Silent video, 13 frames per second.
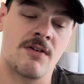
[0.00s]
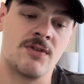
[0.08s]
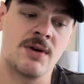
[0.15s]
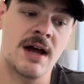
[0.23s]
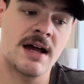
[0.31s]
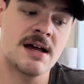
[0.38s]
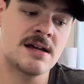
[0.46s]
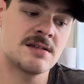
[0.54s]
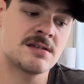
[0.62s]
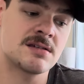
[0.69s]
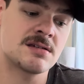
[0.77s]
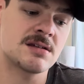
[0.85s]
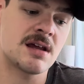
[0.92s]
If you
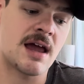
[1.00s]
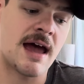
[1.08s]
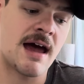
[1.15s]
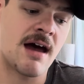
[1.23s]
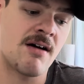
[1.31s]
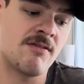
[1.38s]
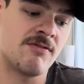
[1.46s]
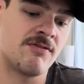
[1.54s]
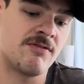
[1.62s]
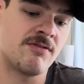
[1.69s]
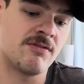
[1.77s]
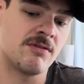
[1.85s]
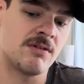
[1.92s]
guys have
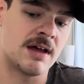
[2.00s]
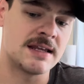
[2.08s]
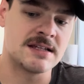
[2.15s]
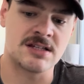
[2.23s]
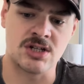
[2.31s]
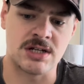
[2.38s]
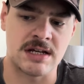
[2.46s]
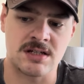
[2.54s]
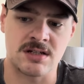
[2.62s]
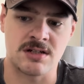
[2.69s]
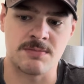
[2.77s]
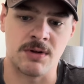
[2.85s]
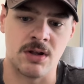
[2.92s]
any
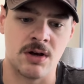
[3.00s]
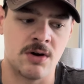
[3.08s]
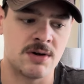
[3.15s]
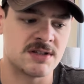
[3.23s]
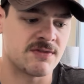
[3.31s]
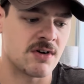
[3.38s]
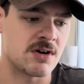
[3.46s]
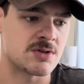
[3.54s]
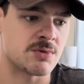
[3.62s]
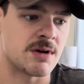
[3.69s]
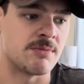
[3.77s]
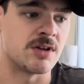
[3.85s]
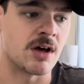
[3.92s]
suggestions below as far as
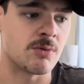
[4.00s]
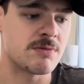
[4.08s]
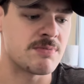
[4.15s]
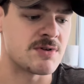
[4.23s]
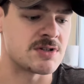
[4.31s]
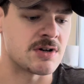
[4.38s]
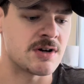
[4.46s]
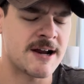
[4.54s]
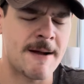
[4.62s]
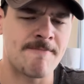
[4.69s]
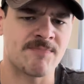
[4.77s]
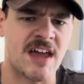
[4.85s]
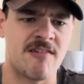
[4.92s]
when I'm done with Berserk,
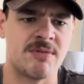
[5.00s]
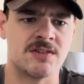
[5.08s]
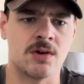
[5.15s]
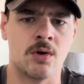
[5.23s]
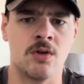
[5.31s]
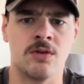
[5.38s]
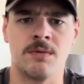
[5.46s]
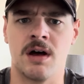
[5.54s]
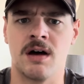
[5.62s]
I've been told